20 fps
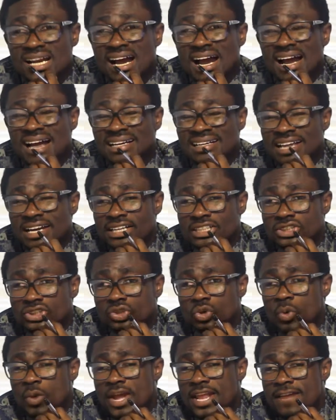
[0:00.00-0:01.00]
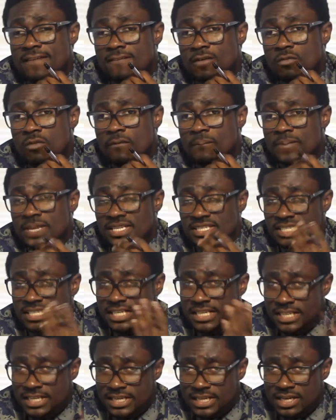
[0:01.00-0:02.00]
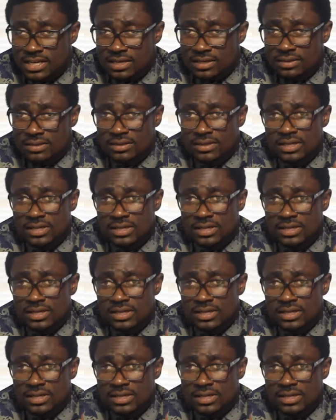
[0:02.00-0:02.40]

And there is no any form of petechial,